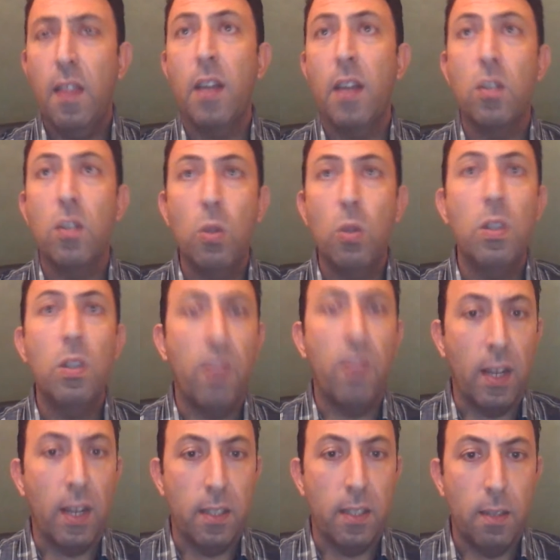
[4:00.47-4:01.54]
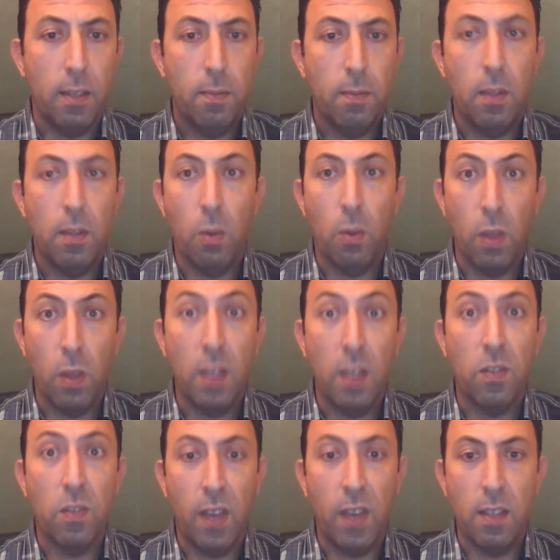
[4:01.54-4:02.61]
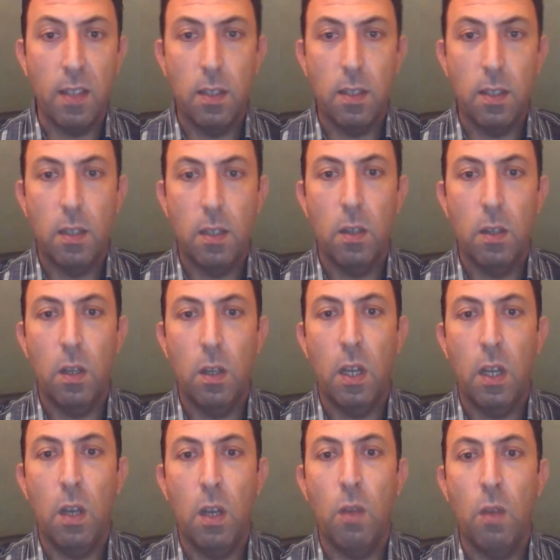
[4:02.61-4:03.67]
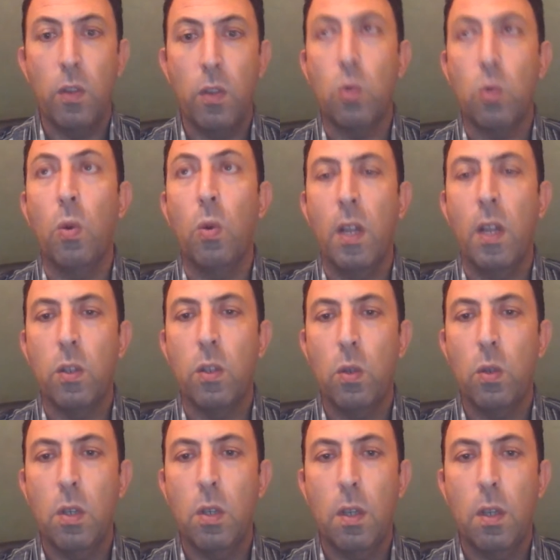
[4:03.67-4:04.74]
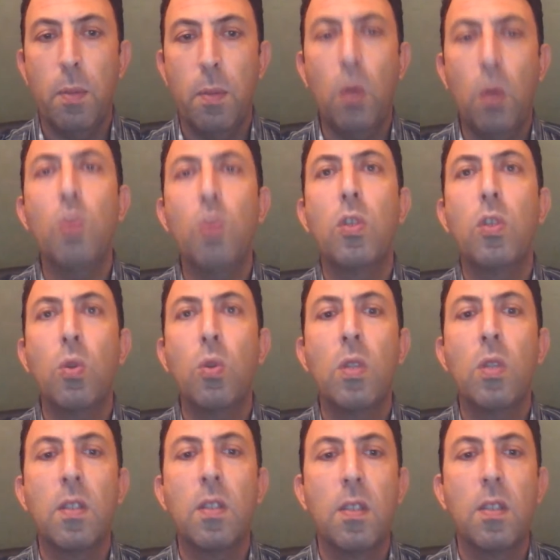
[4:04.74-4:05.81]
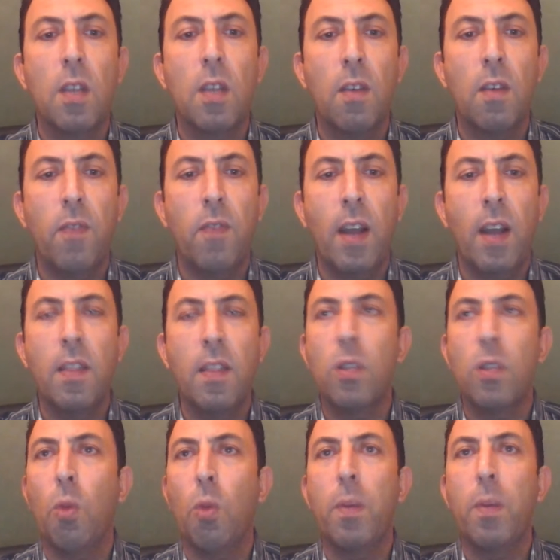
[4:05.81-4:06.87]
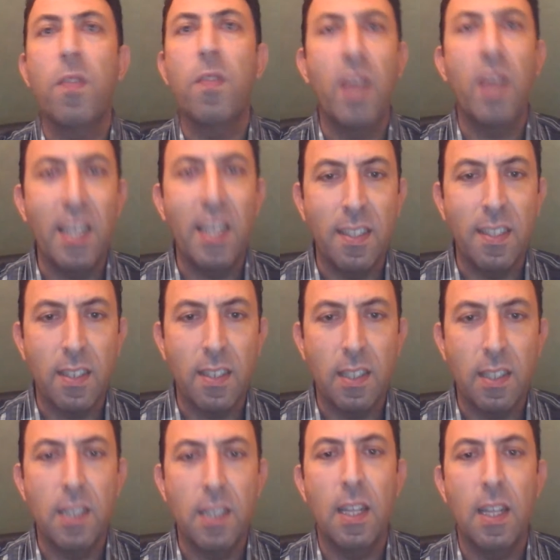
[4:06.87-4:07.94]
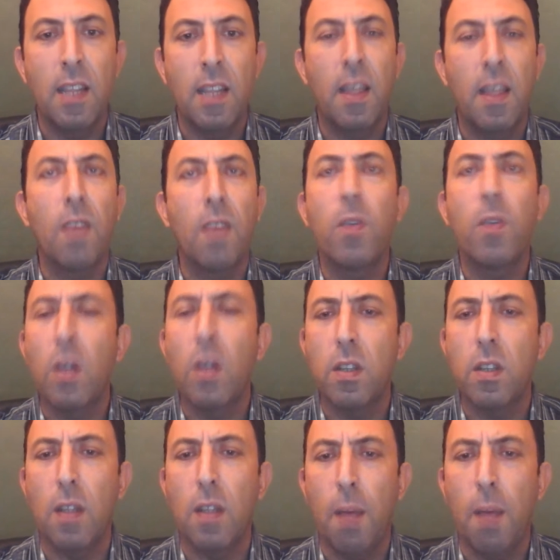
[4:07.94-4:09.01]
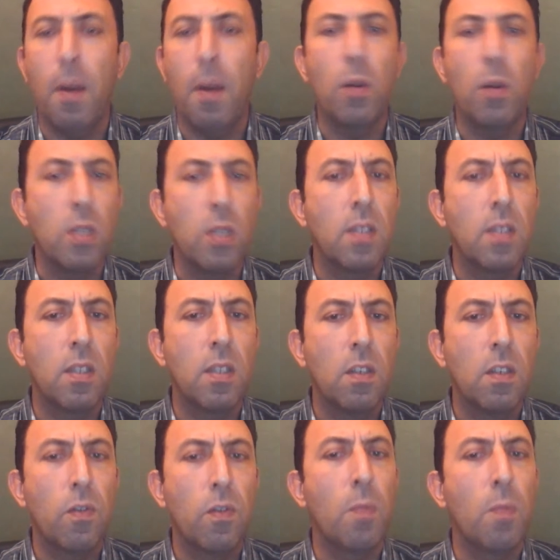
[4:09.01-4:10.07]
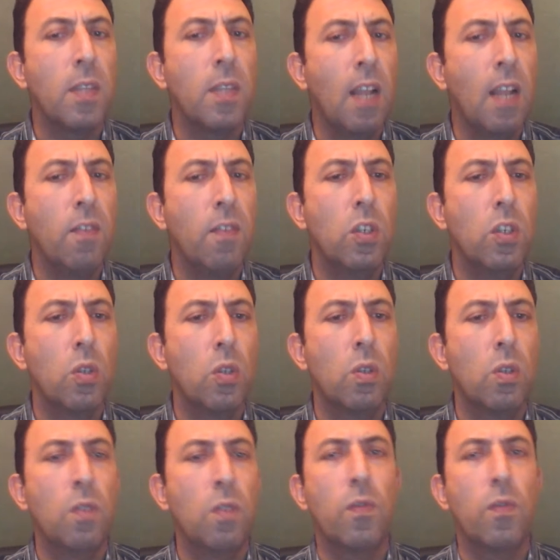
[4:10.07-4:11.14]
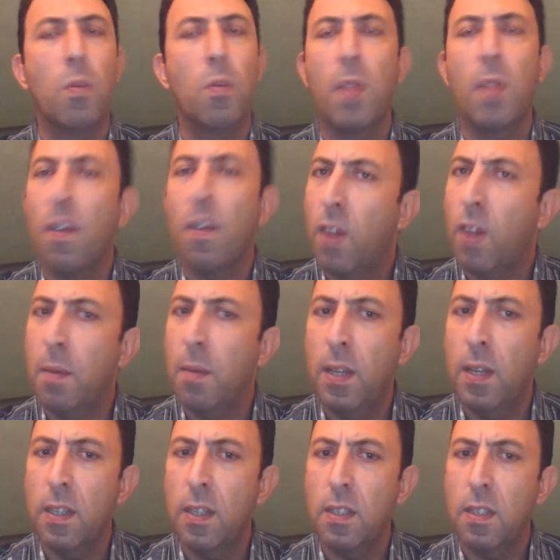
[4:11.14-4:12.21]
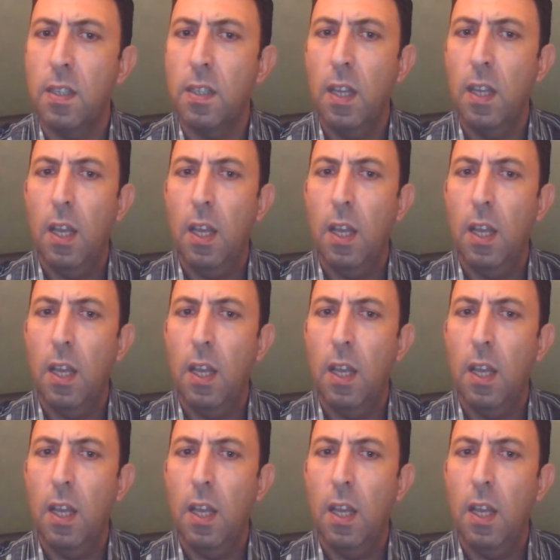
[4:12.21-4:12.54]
there is no difficulty with this phase of the school lesson because the students find the topic very interesting and they have heard about it from the television, from their families,